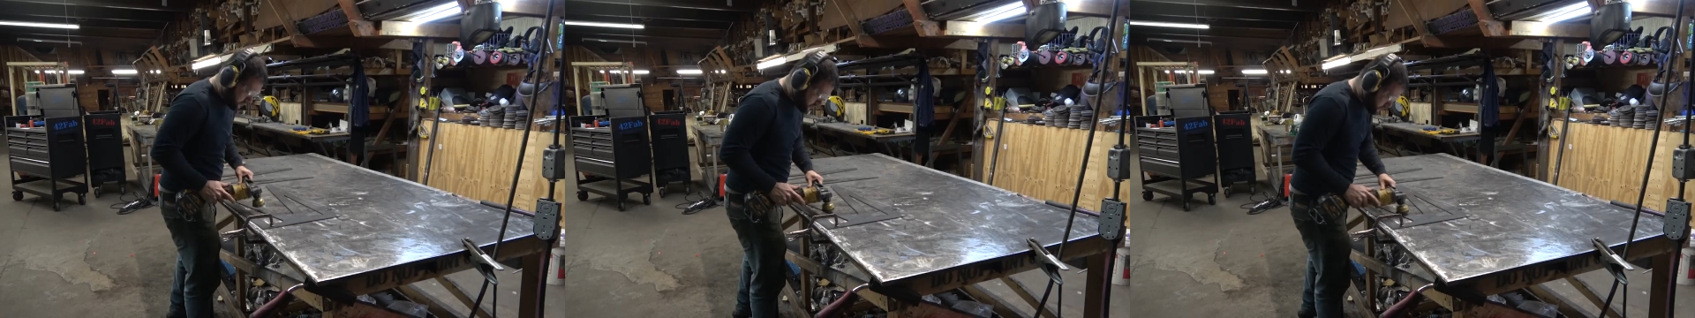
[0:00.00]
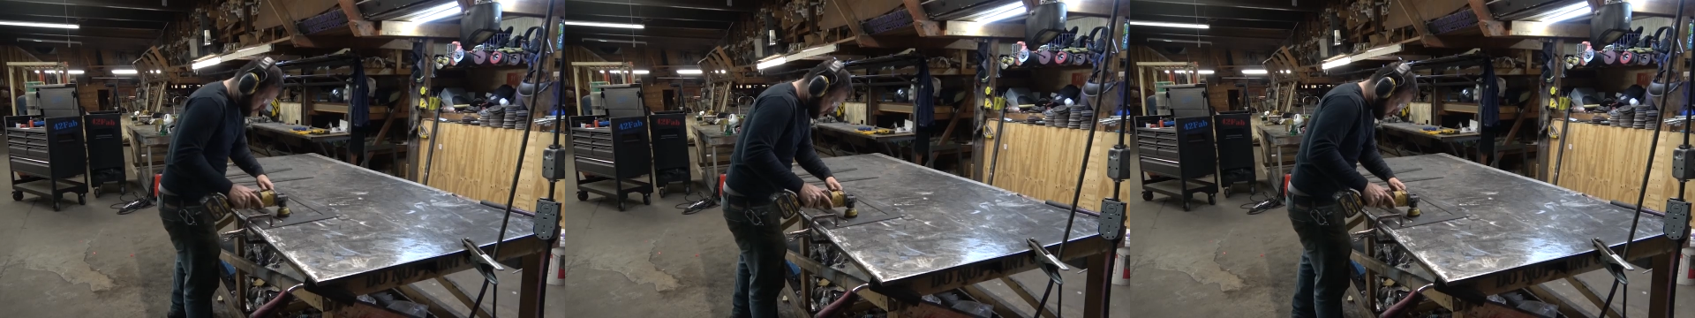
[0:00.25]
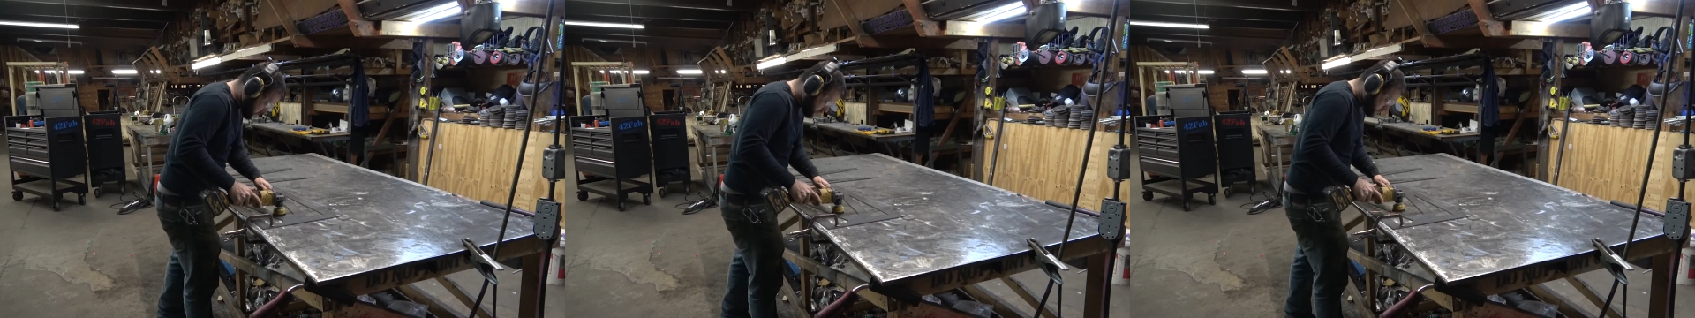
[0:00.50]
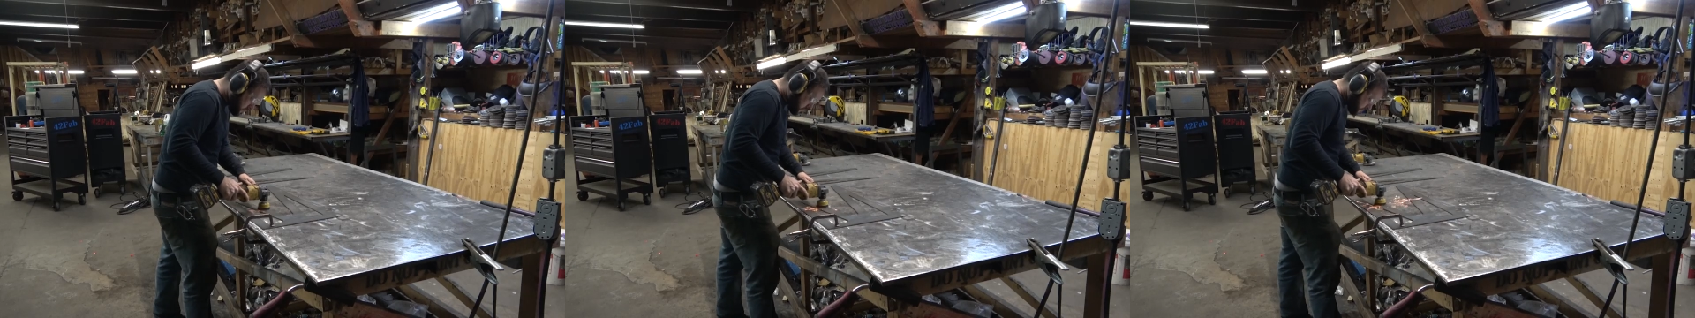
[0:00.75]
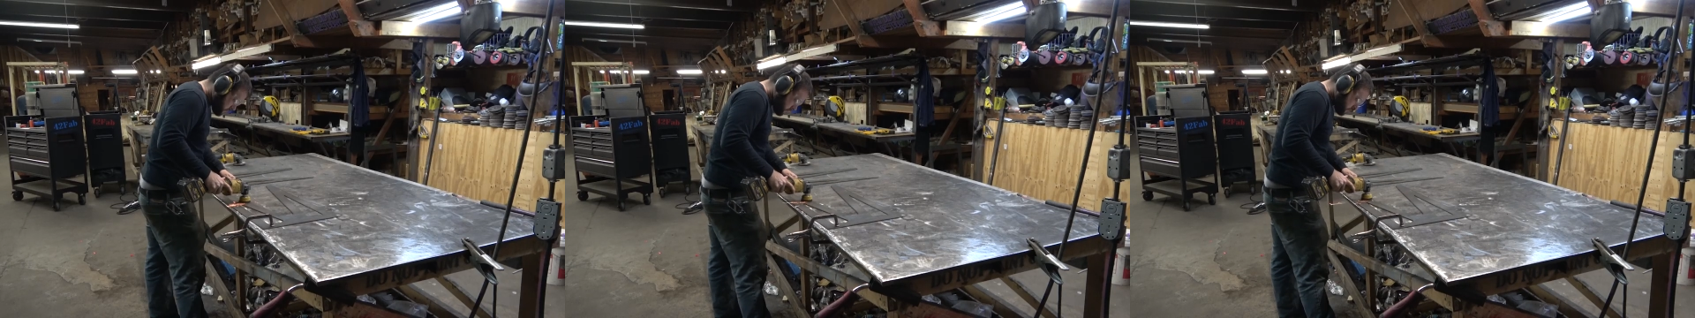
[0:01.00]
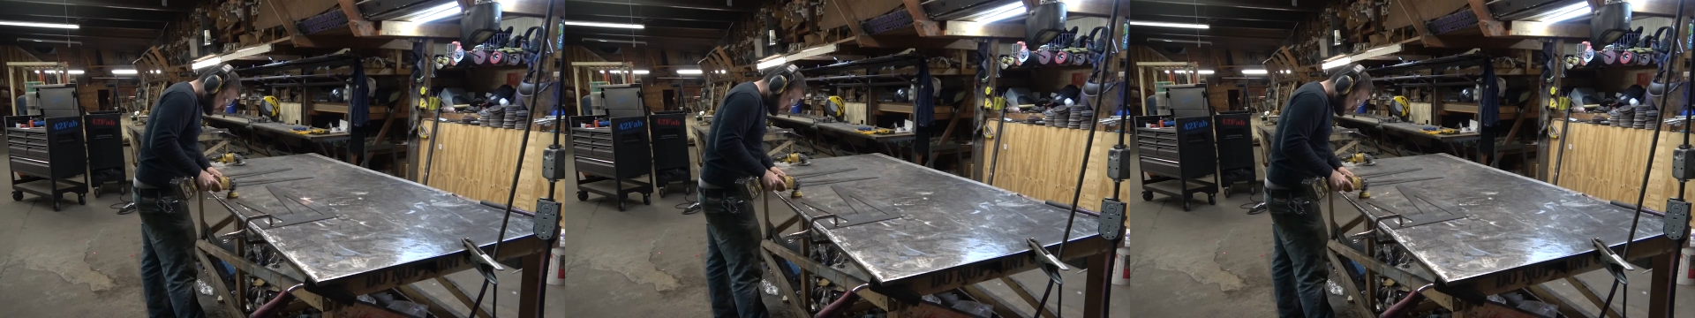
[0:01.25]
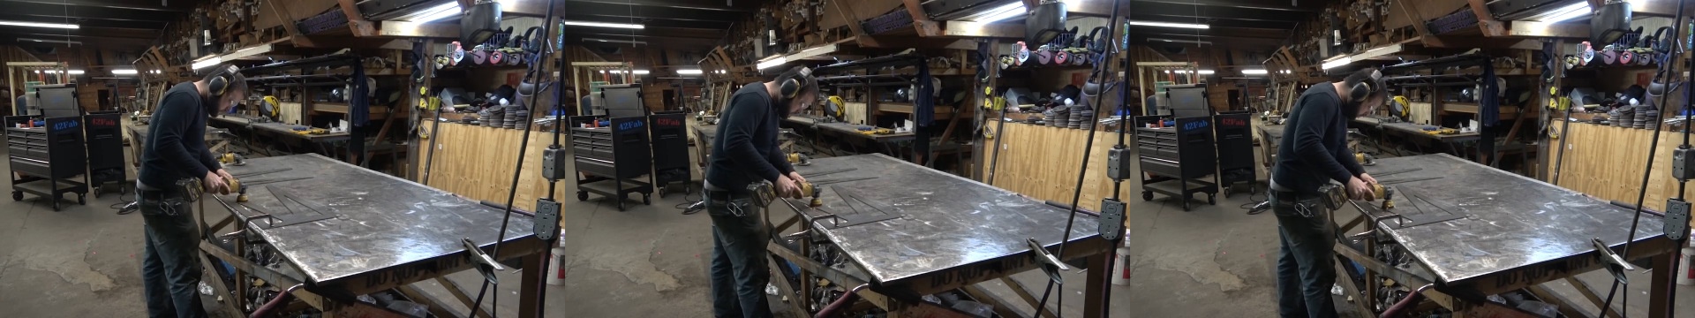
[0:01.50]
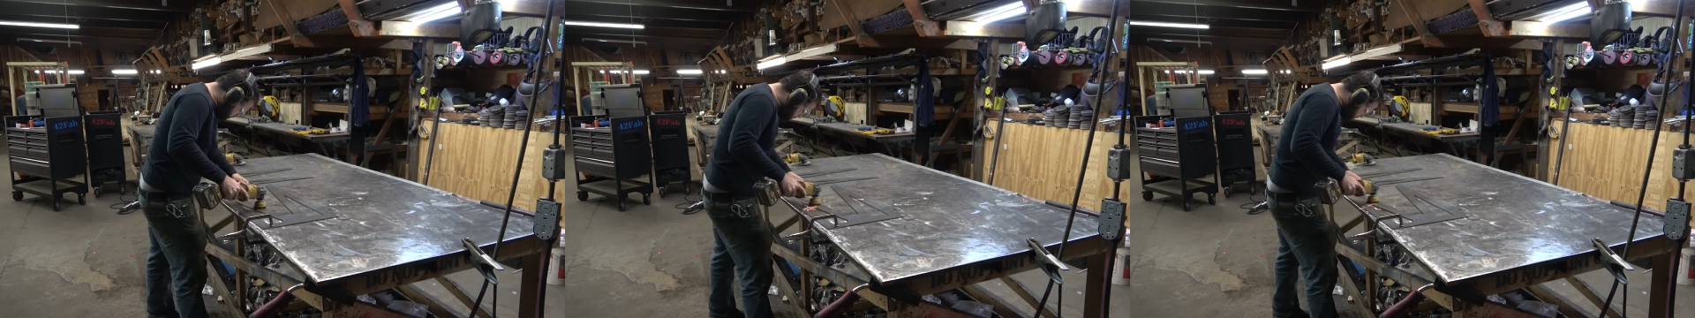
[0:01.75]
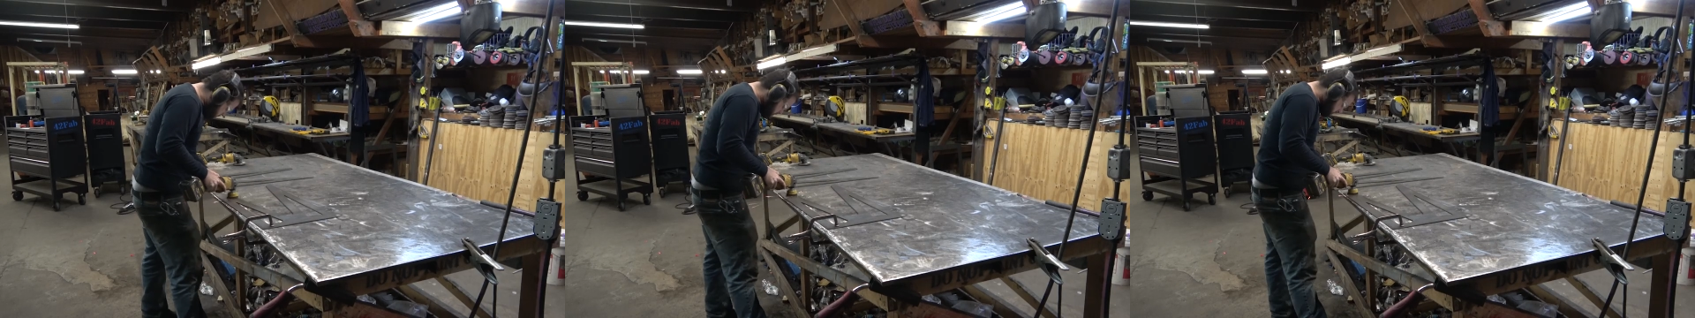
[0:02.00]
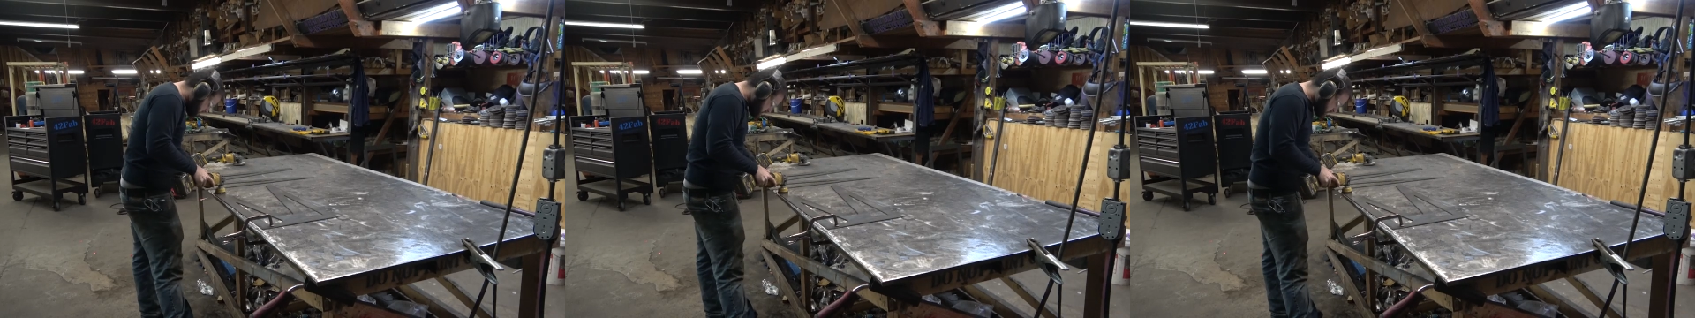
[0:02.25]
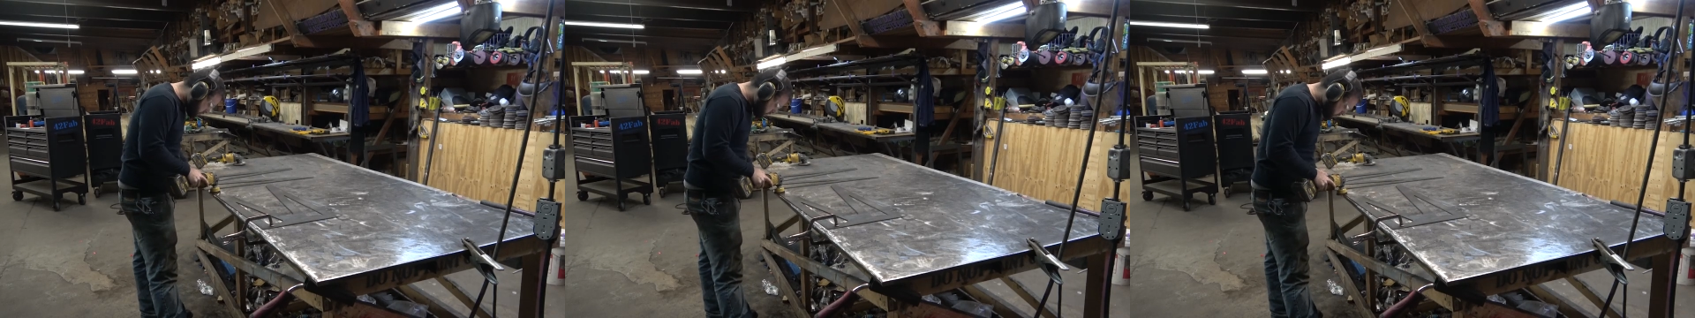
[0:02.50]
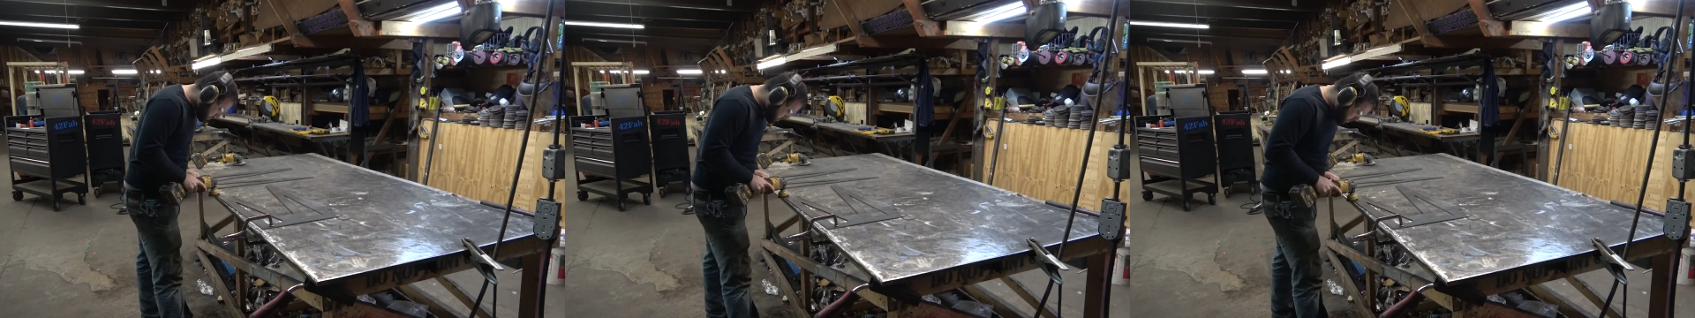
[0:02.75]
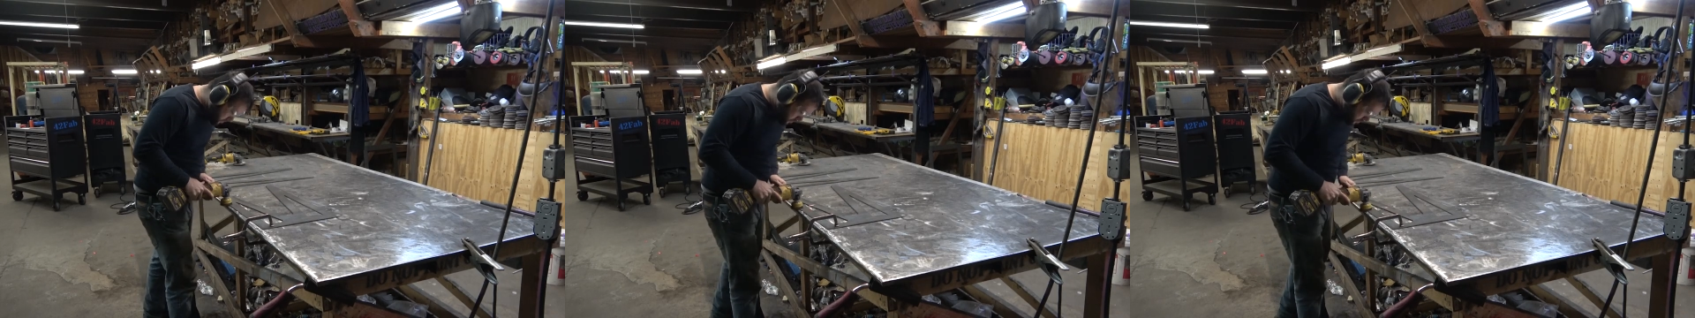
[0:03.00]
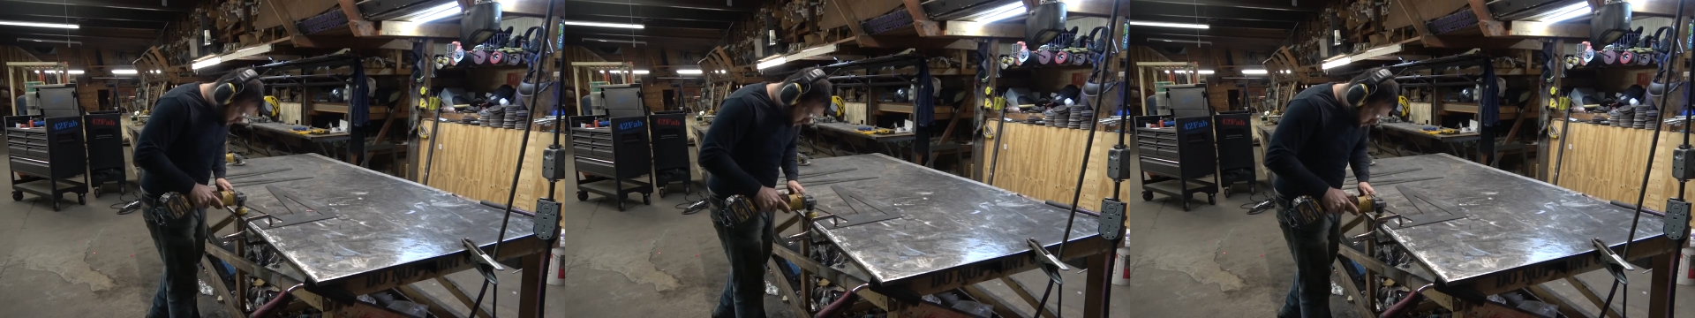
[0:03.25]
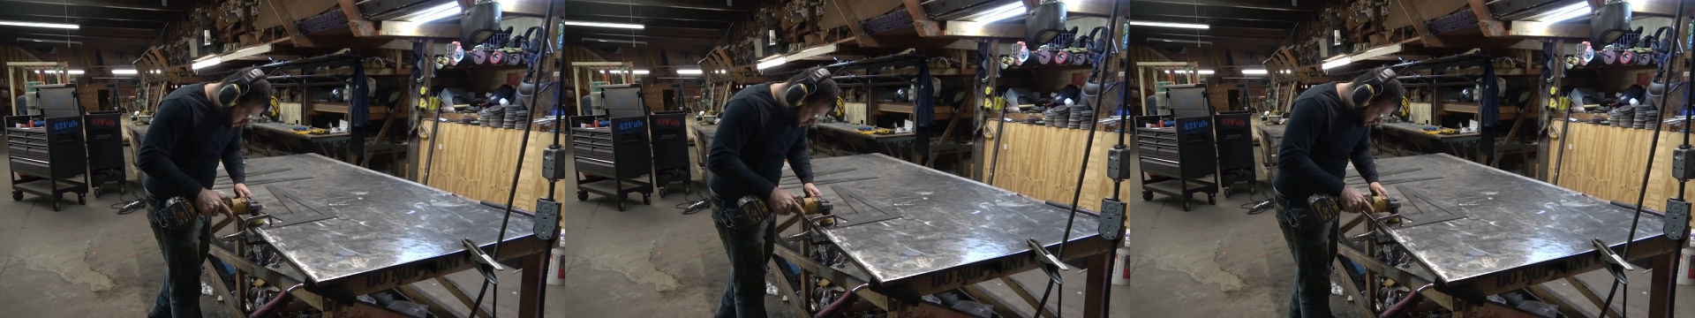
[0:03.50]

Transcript: [unreadable: no face in view]